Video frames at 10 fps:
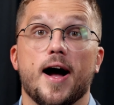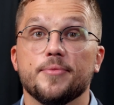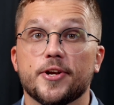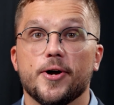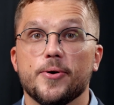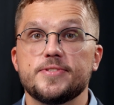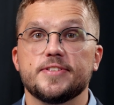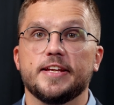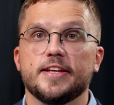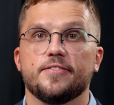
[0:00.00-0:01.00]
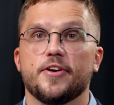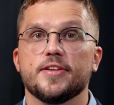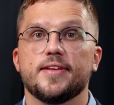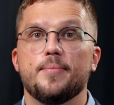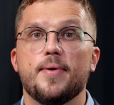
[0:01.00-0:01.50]
I'm your host, Nikita
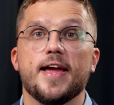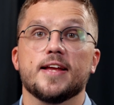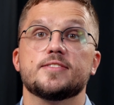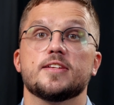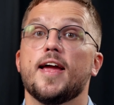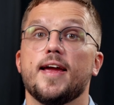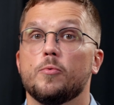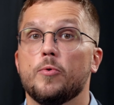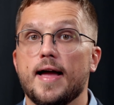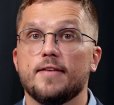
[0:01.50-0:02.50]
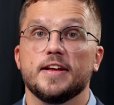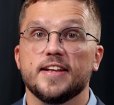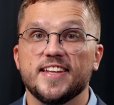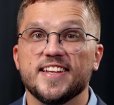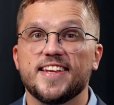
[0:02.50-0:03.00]
Verindab, and today we have
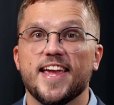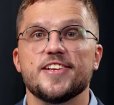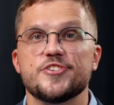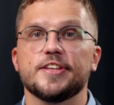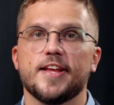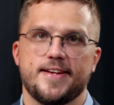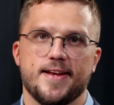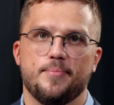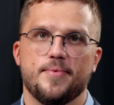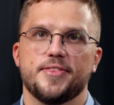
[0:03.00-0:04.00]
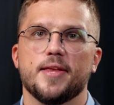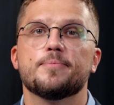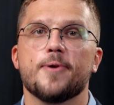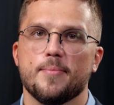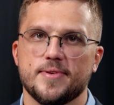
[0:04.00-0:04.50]
an engaging lineup
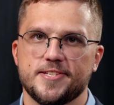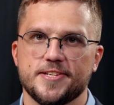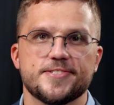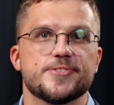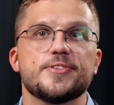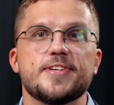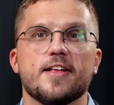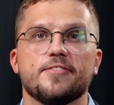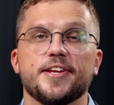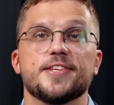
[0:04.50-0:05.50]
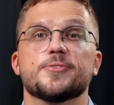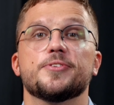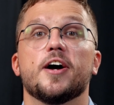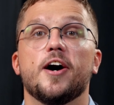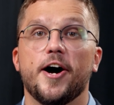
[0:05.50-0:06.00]
that promises to delve into
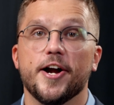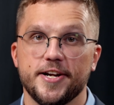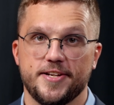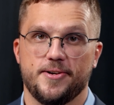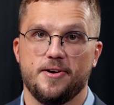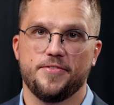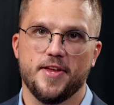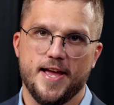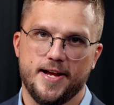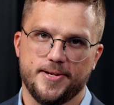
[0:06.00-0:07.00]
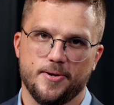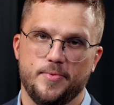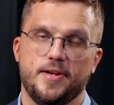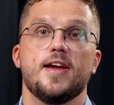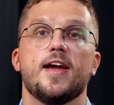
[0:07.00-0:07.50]
the heart of the
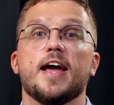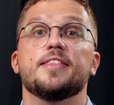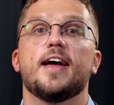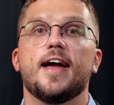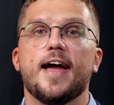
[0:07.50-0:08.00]
economy and the